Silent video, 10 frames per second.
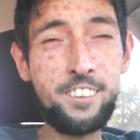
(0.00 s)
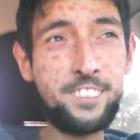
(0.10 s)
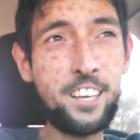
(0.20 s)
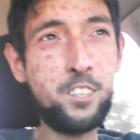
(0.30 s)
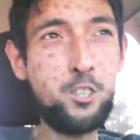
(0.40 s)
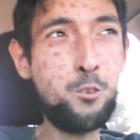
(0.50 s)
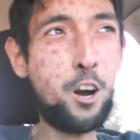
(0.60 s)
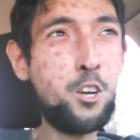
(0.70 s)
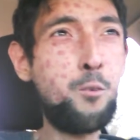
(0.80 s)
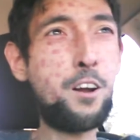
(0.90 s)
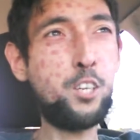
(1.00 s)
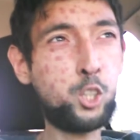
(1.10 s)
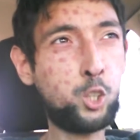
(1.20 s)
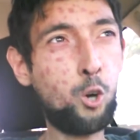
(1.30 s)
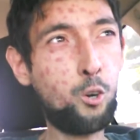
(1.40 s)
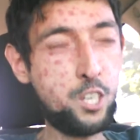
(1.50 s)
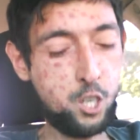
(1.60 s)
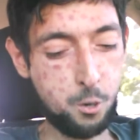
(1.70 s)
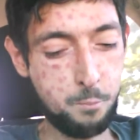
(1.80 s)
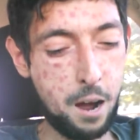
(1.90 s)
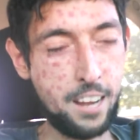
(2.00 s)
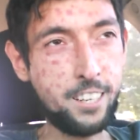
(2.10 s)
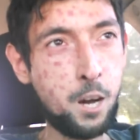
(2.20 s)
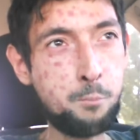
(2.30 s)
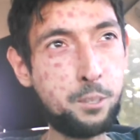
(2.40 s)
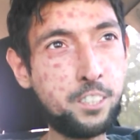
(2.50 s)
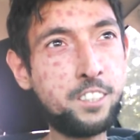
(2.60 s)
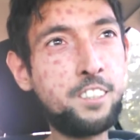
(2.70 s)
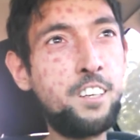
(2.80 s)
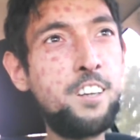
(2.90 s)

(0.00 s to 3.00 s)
It's like, are you aware the soul is your body compass?